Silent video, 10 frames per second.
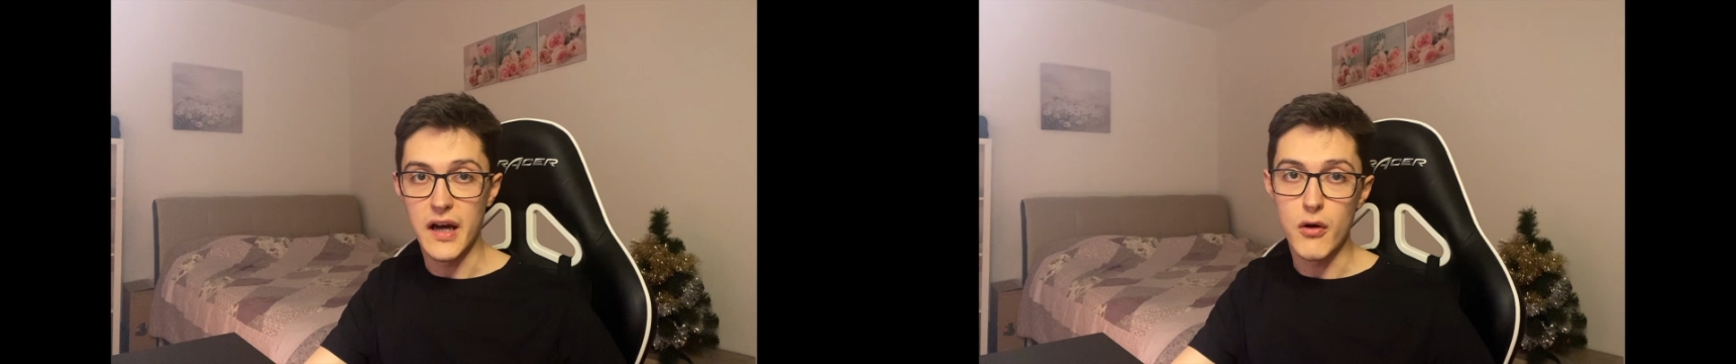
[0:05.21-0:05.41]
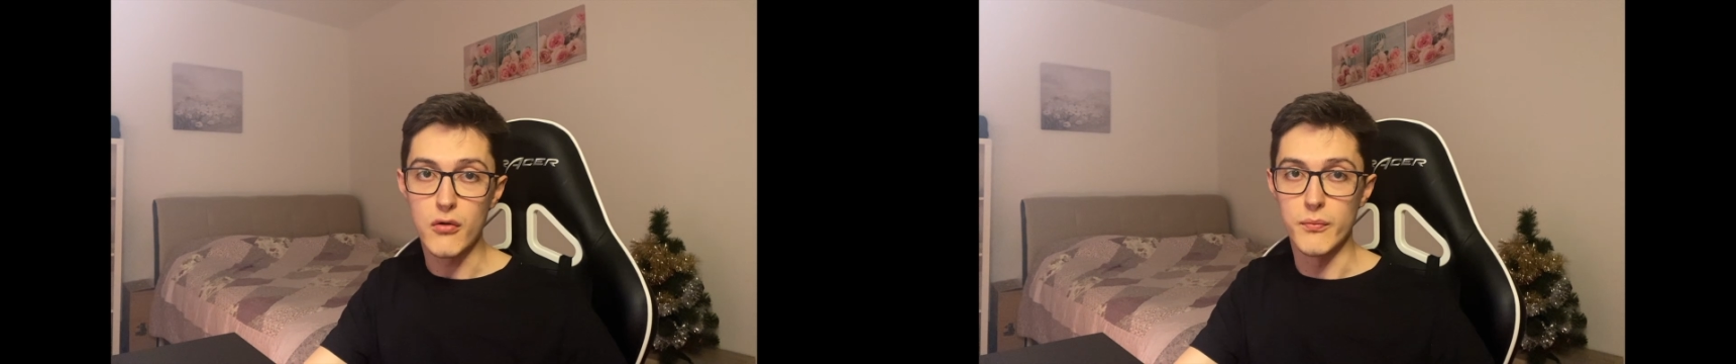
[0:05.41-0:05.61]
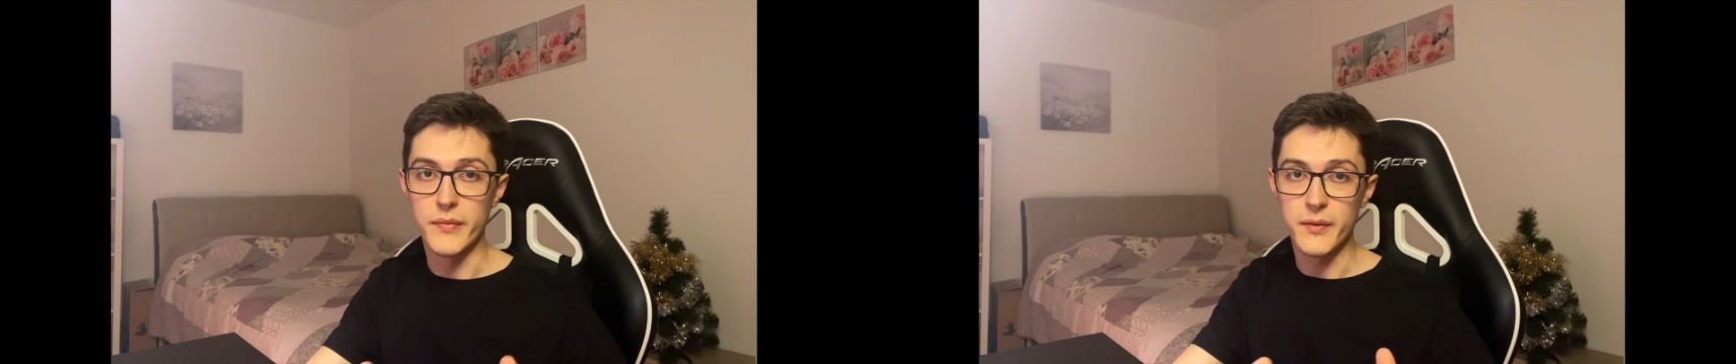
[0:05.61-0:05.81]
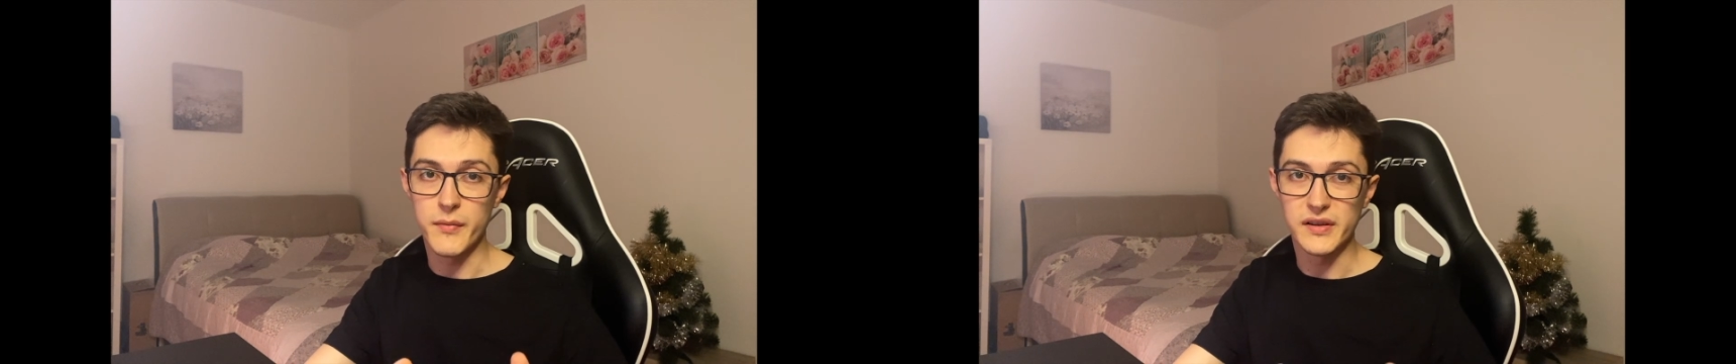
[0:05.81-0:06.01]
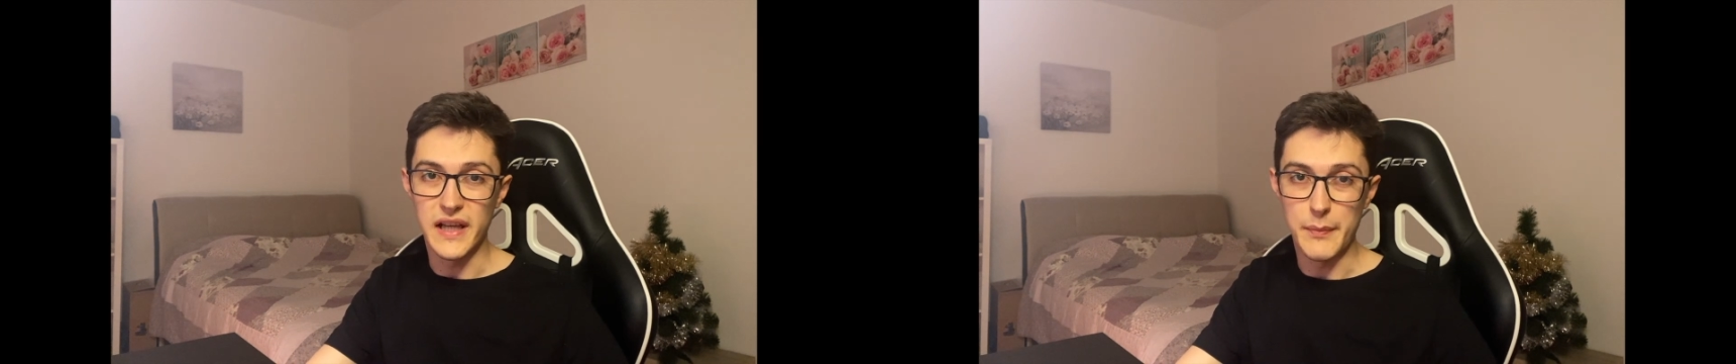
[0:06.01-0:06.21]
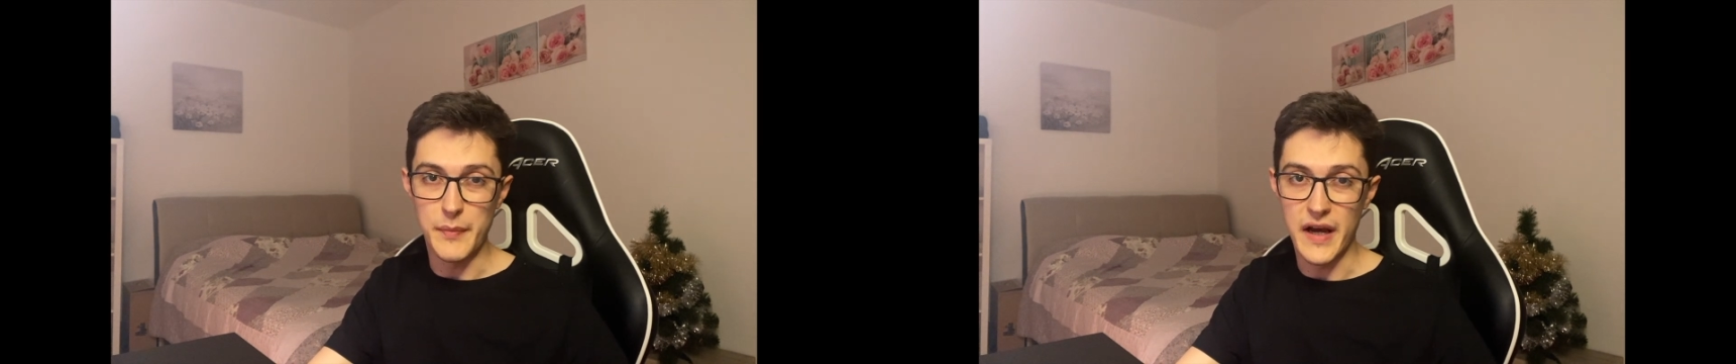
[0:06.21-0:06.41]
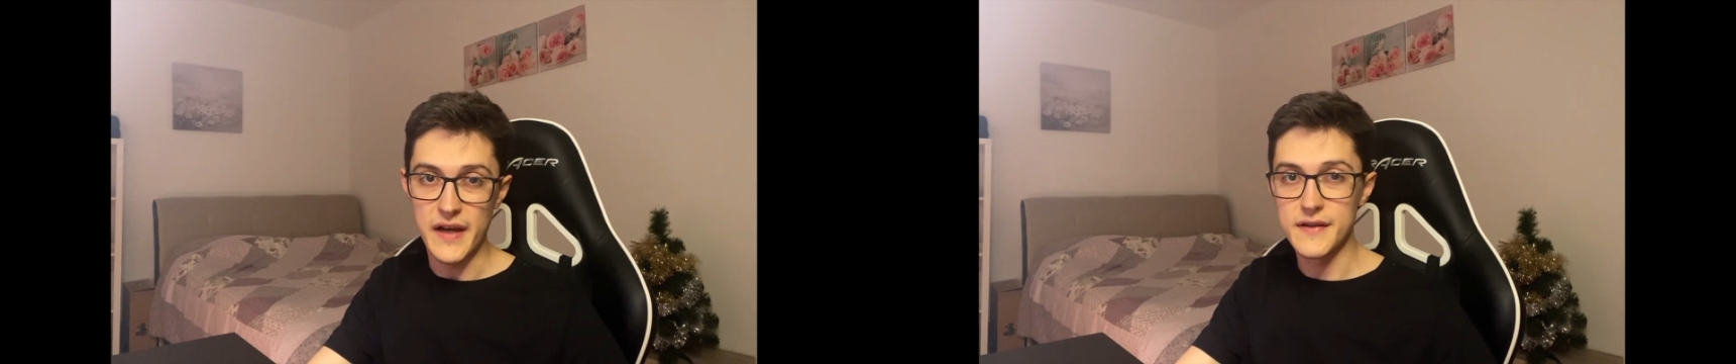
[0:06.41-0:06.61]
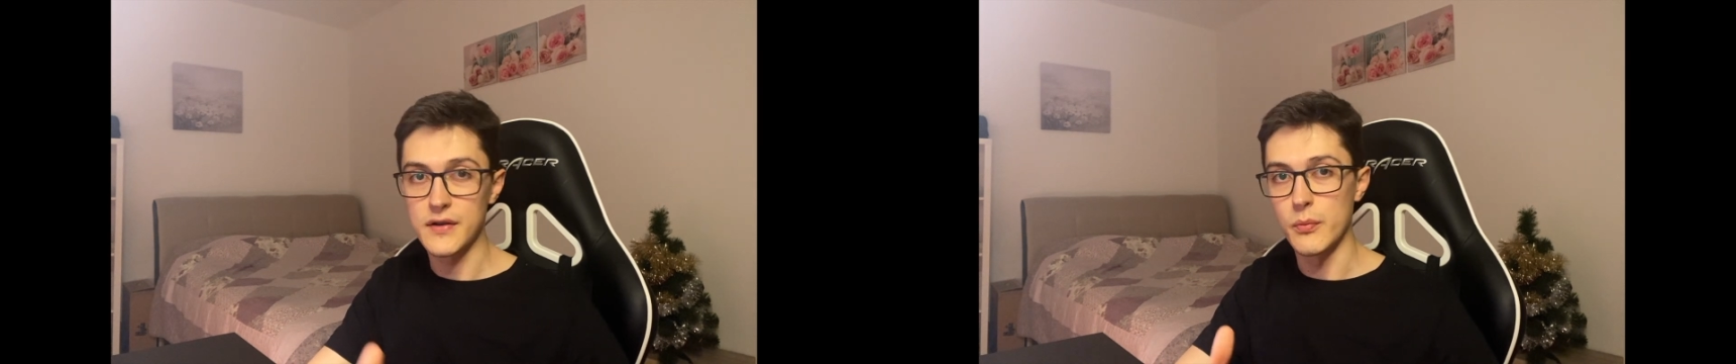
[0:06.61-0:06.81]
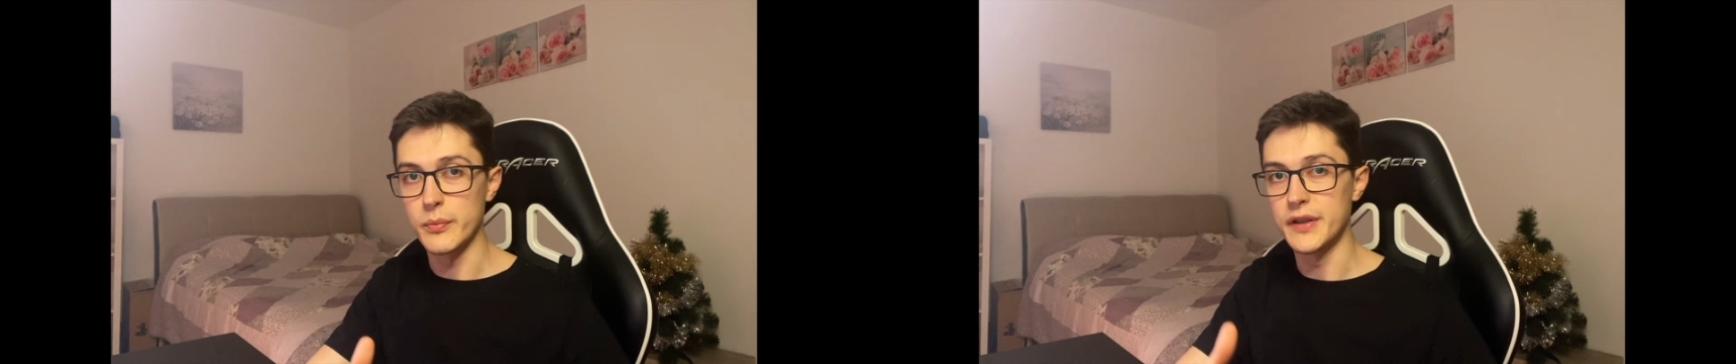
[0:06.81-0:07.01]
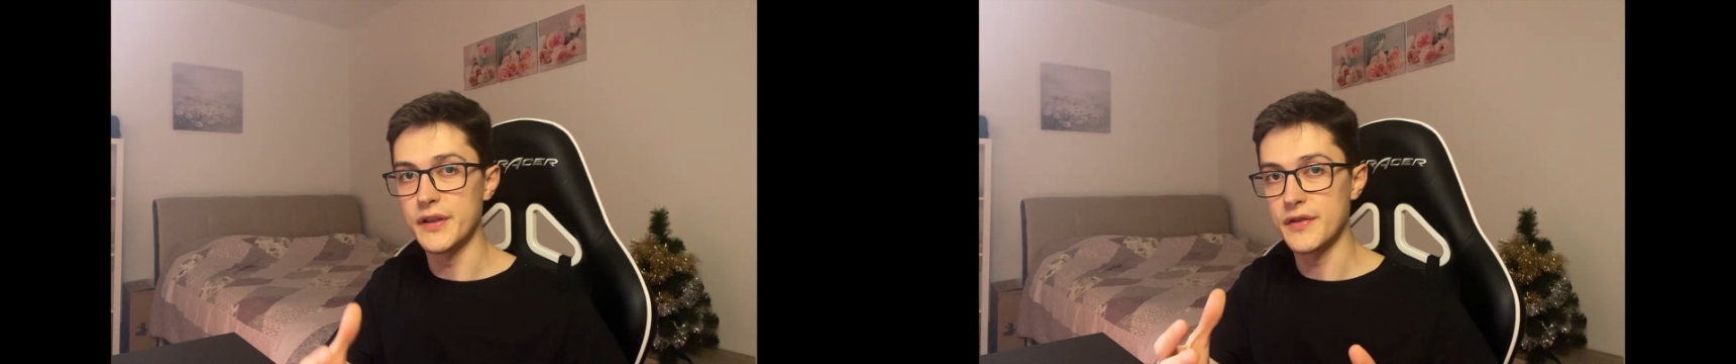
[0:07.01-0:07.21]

how minimal APIs compare